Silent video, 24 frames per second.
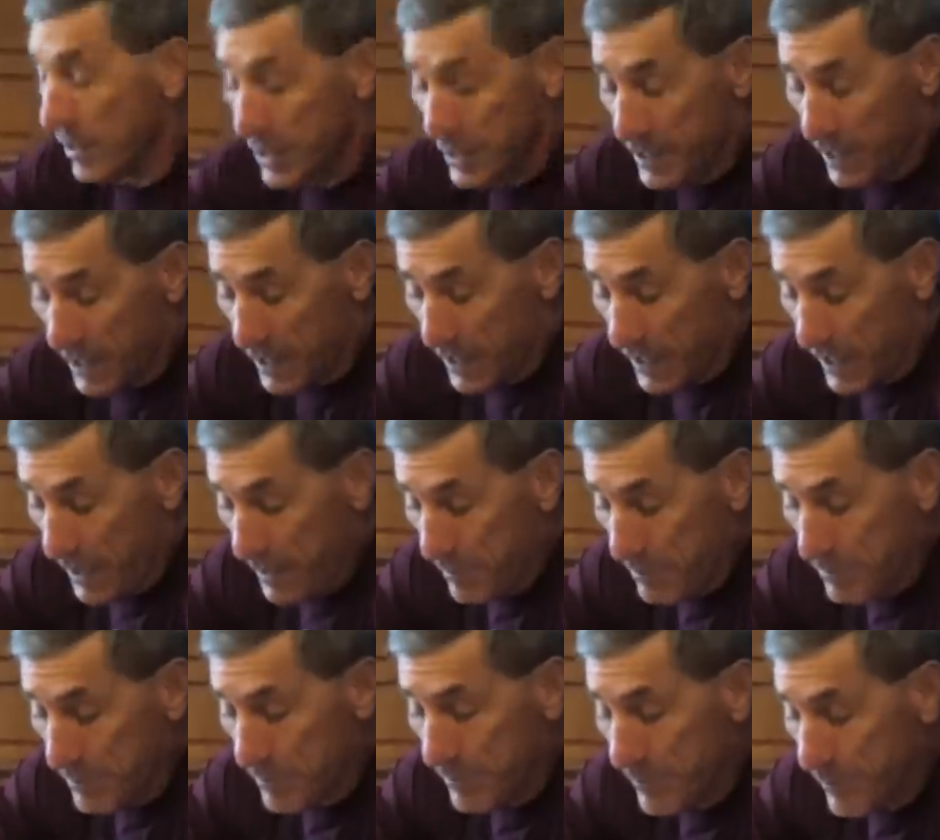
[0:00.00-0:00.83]
in our kick
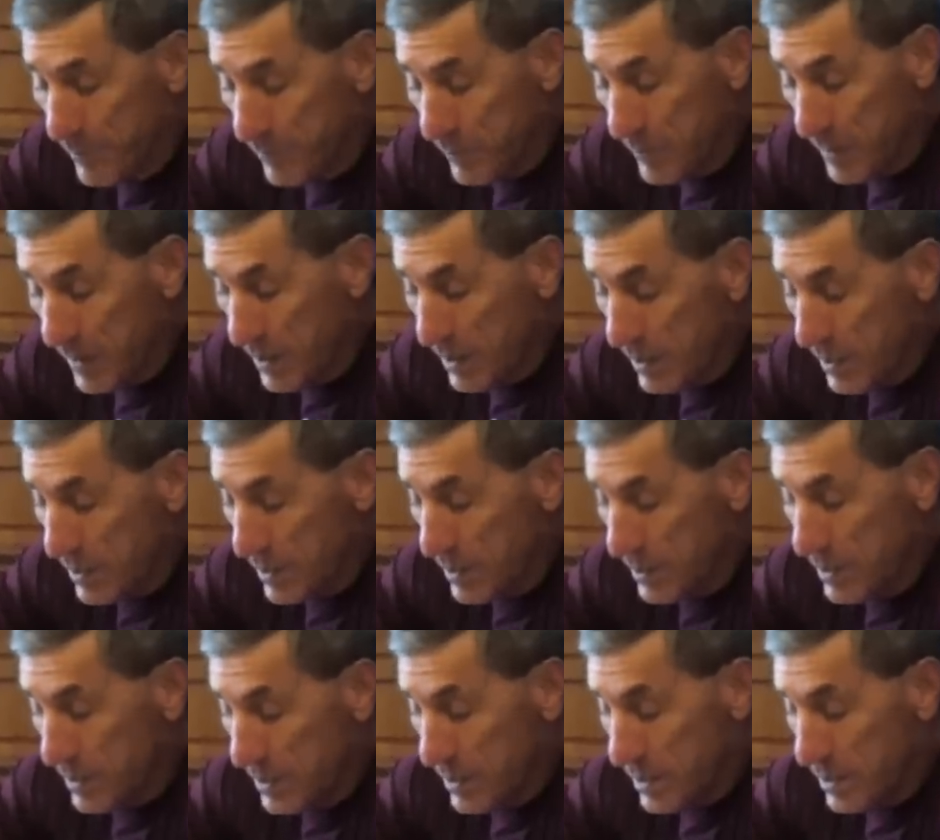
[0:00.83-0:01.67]
game.
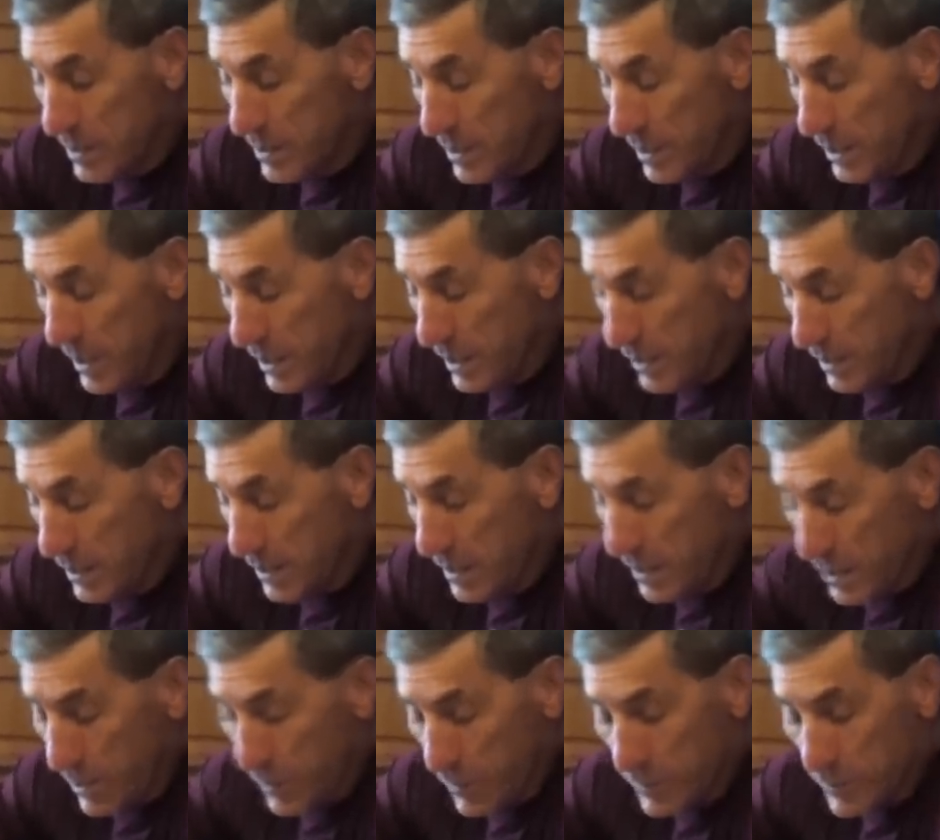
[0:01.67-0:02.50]

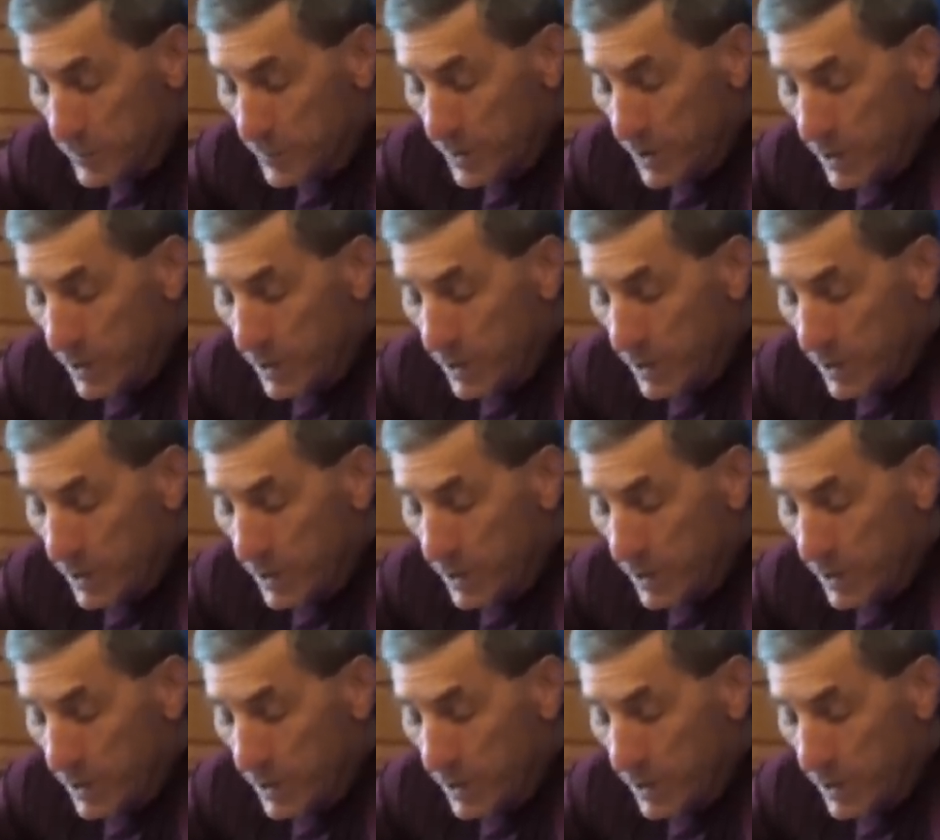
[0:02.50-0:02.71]
And uh,